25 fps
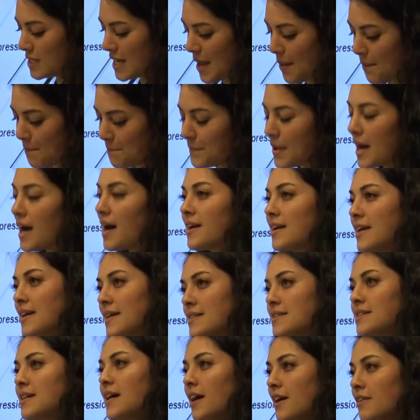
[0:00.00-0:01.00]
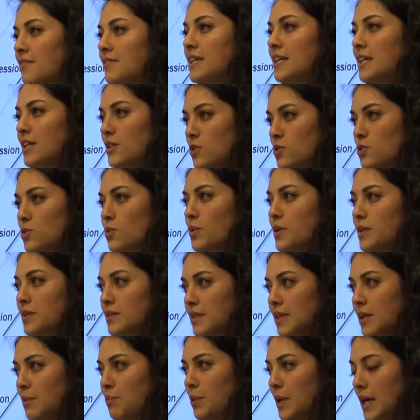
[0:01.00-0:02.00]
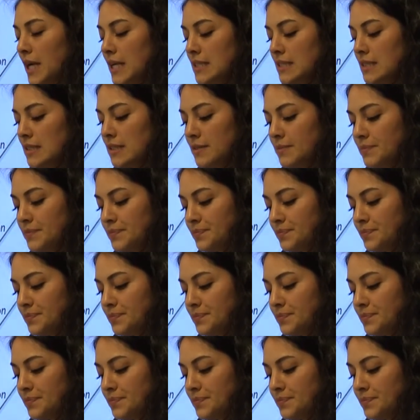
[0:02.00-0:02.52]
and bodies of the historically oppressed.